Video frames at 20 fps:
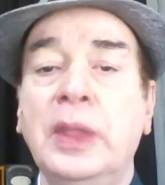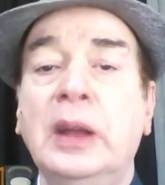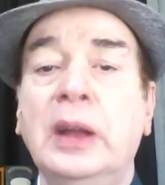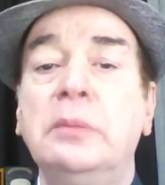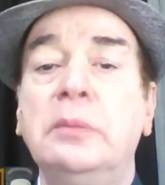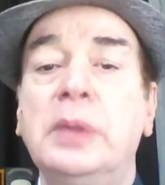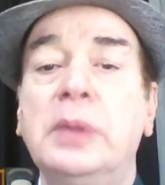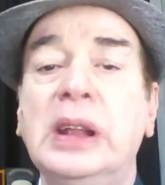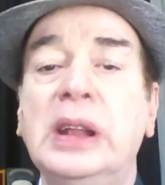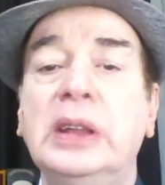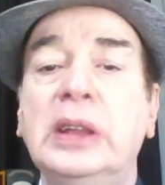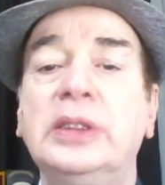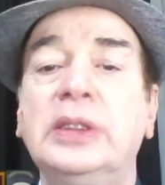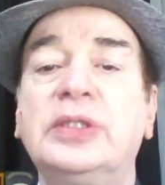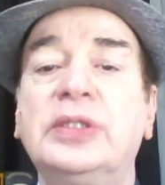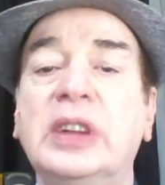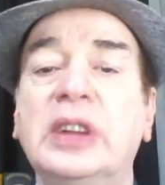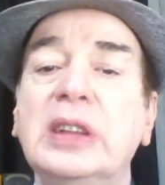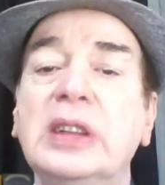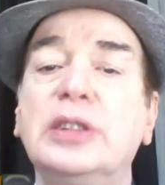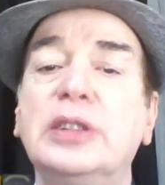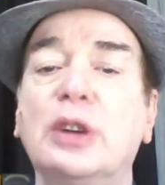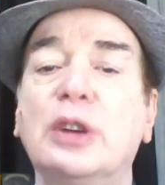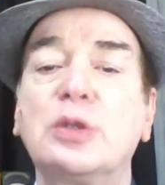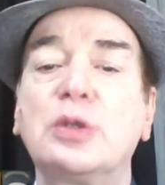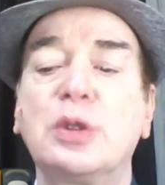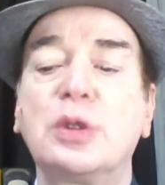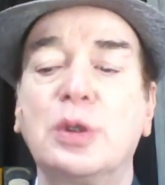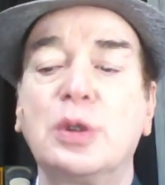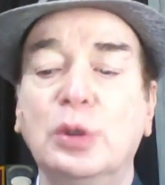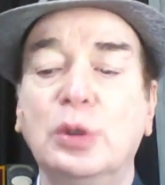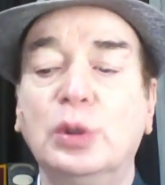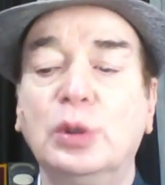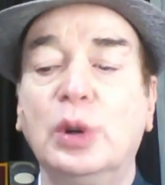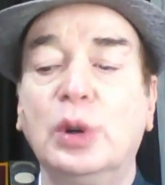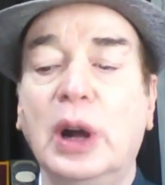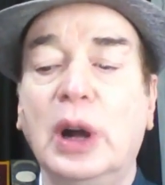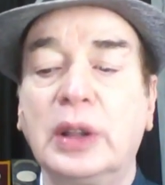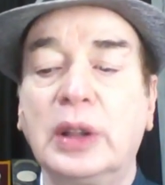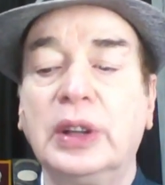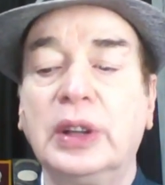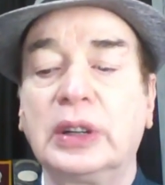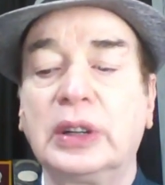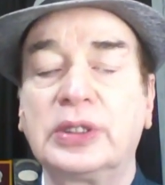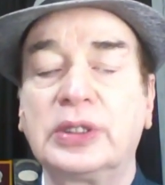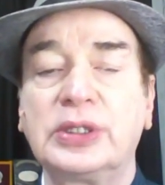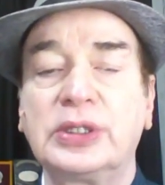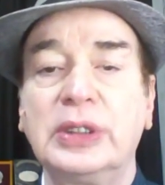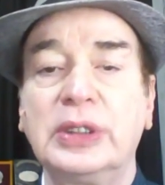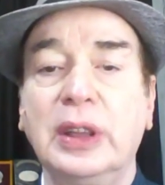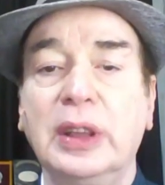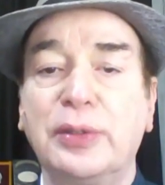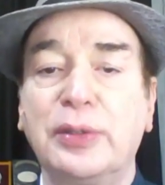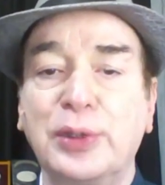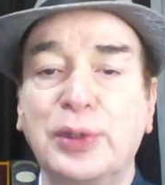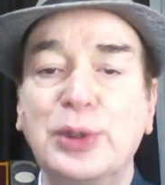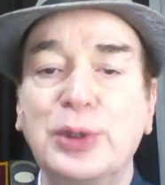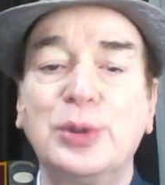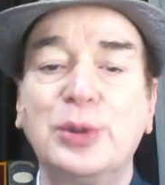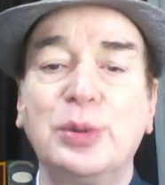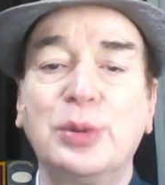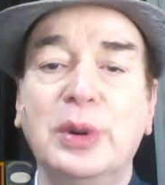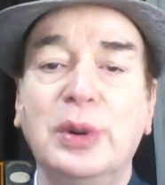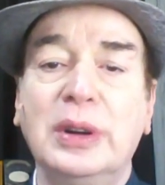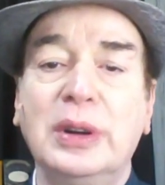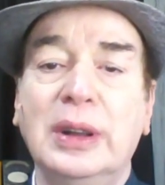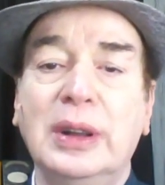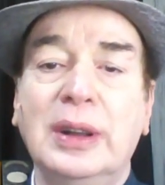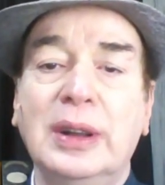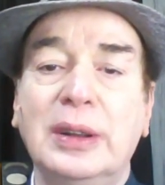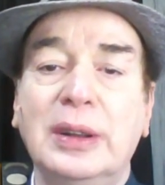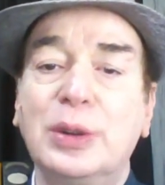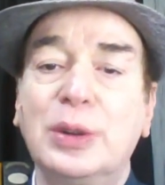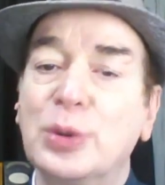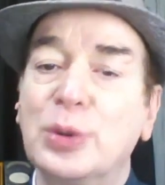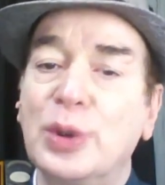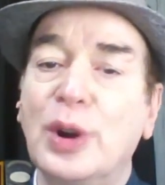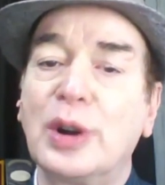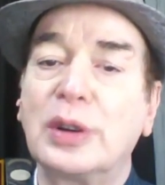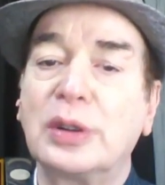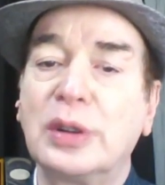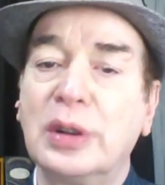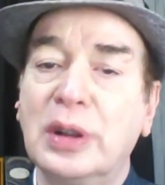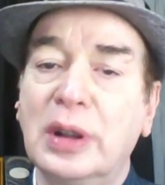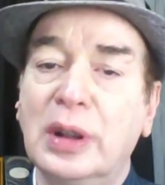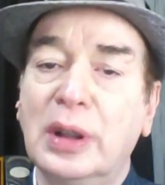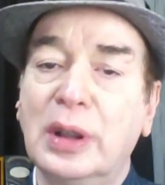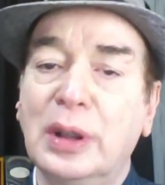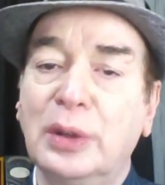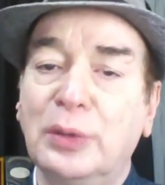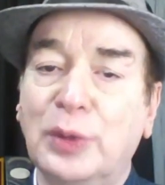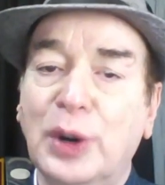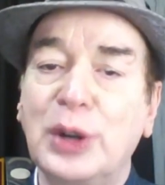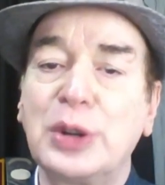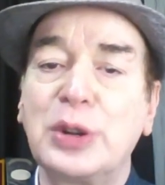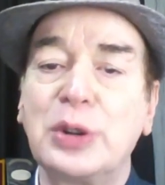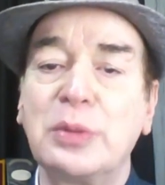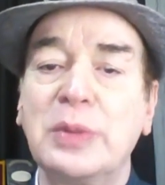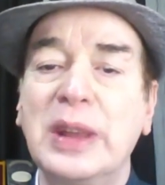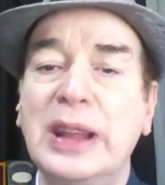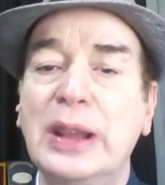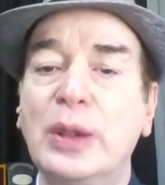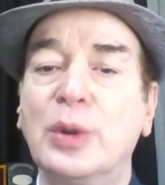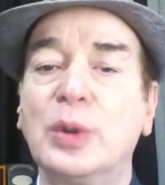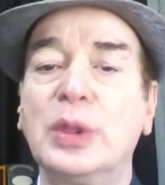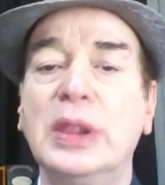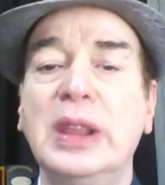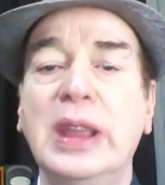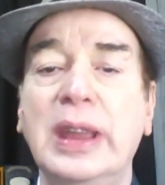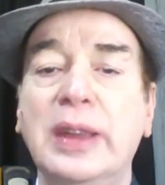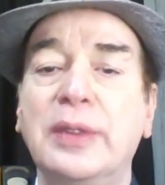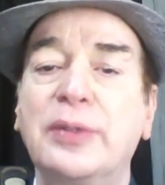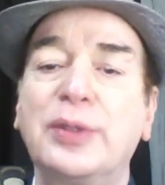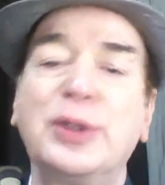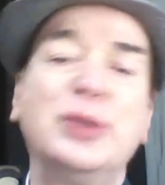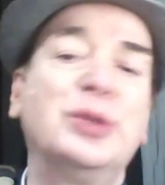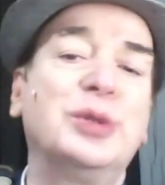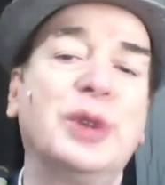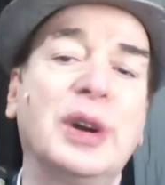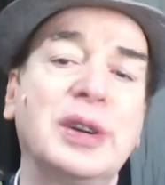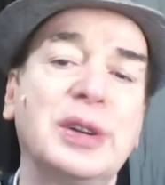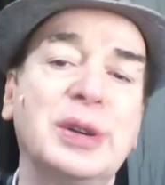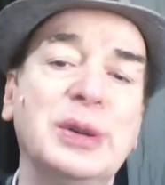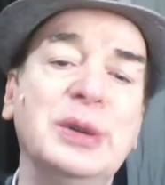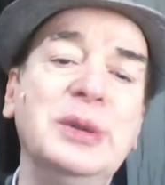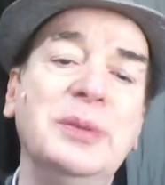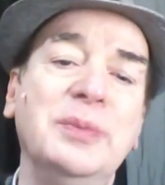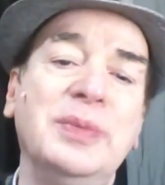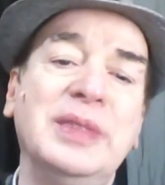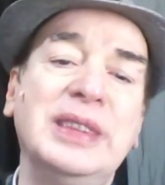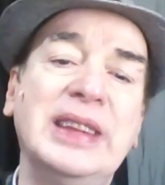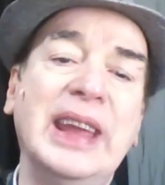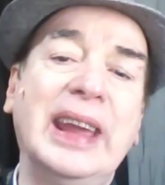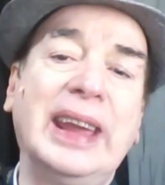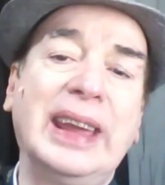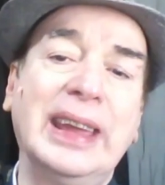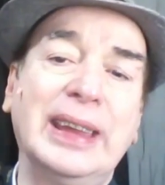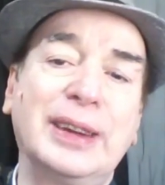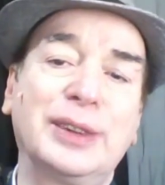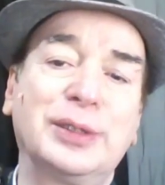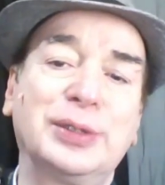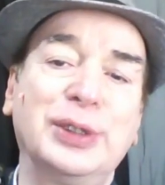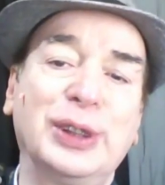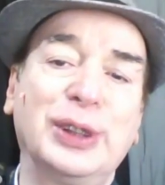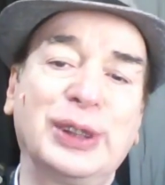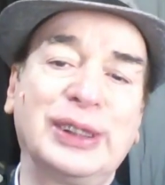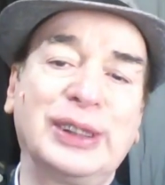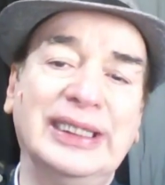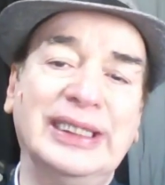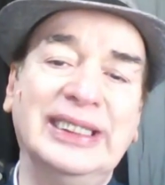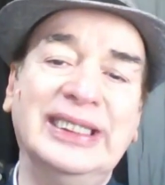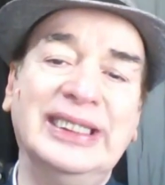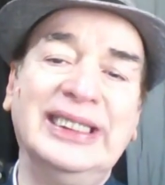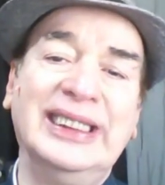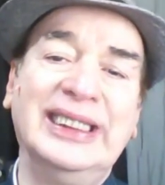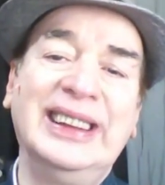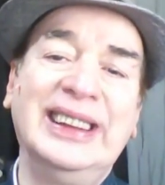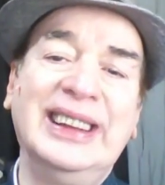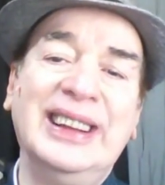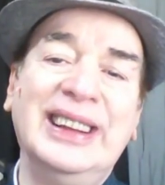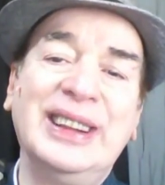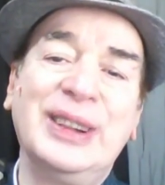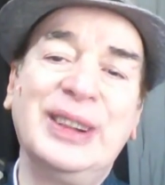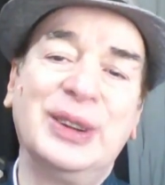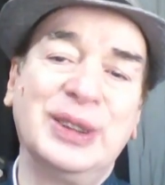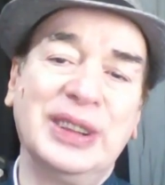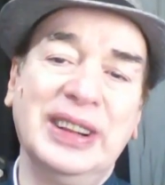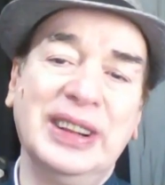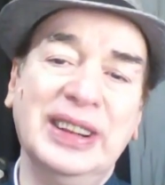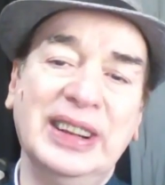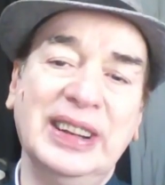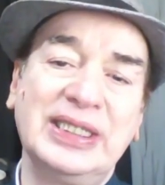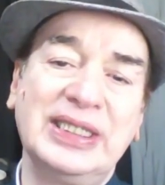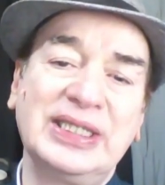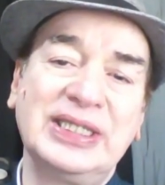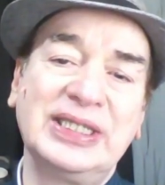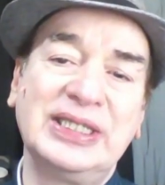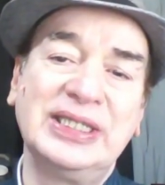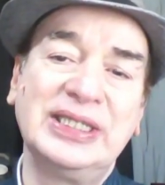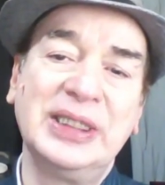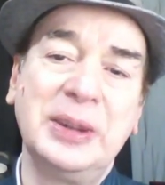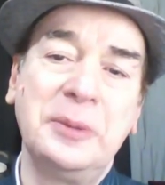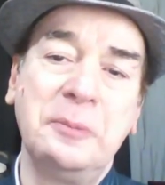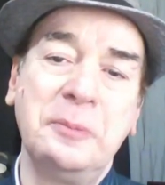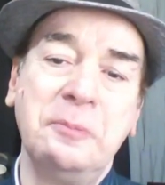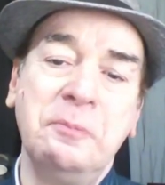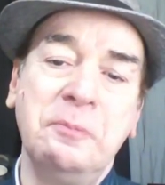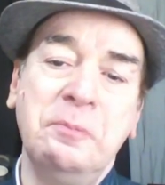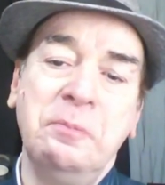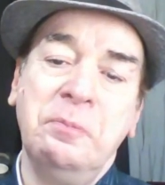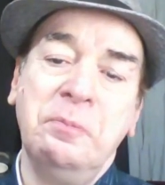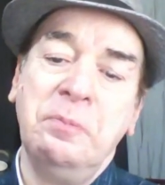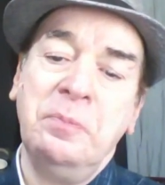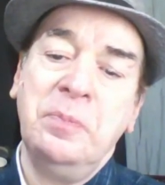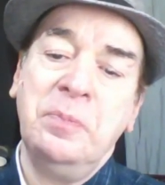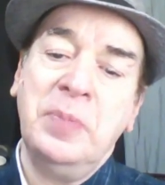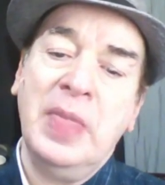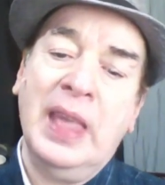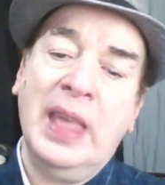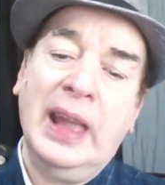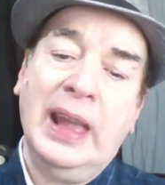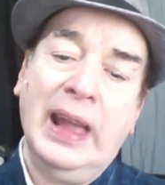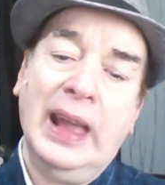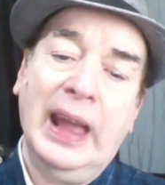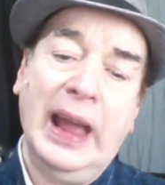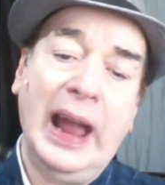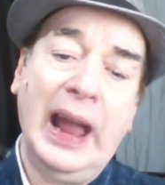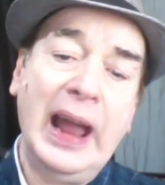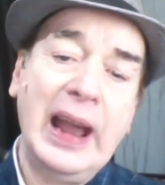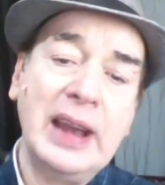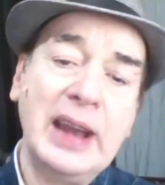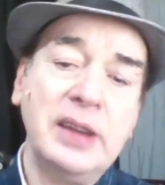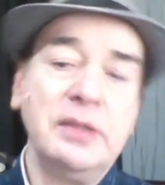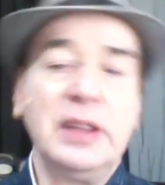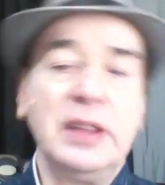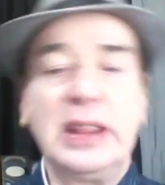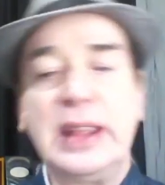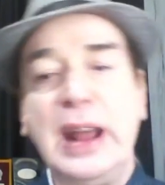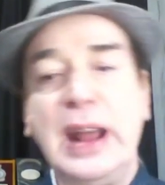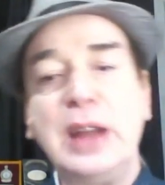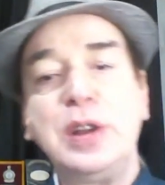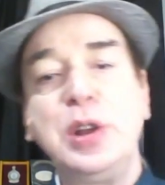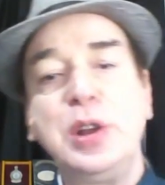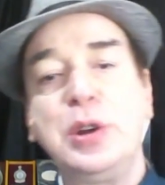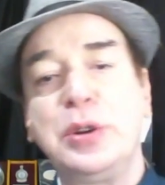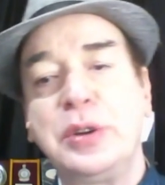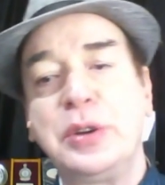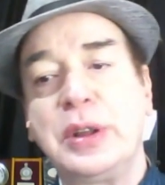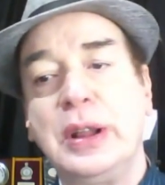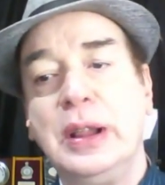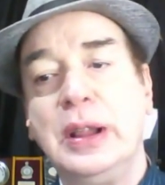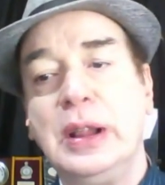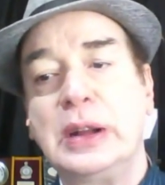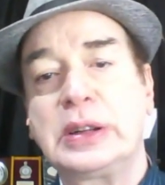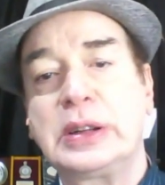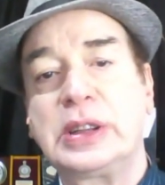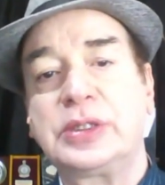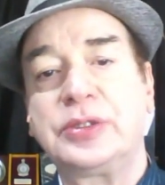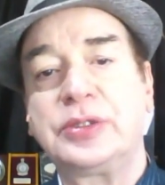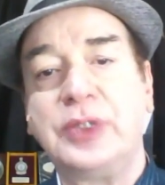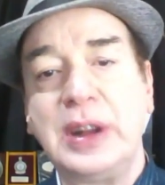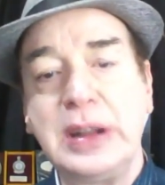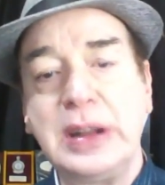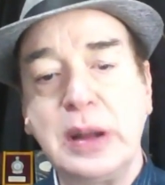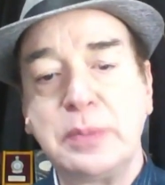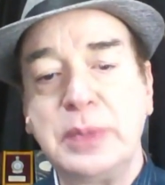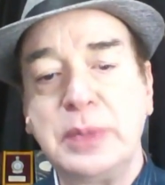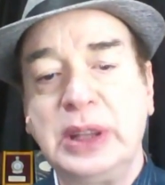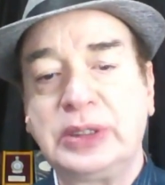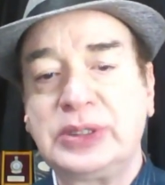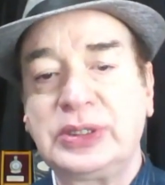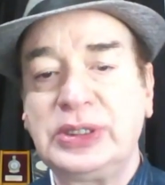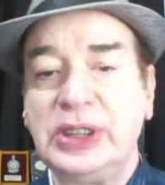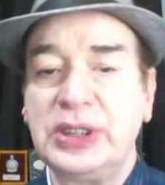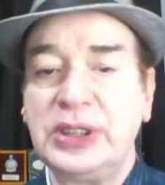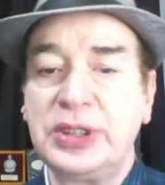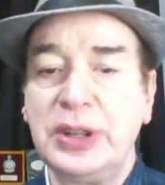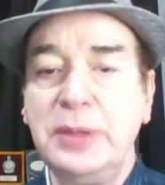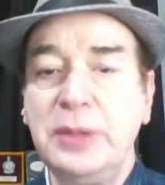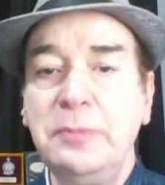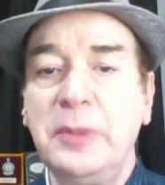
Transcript: Please reach out to others if you do not want to be lonely, if you want to take care of your uh, loneliness. And with that, let us wind up this session.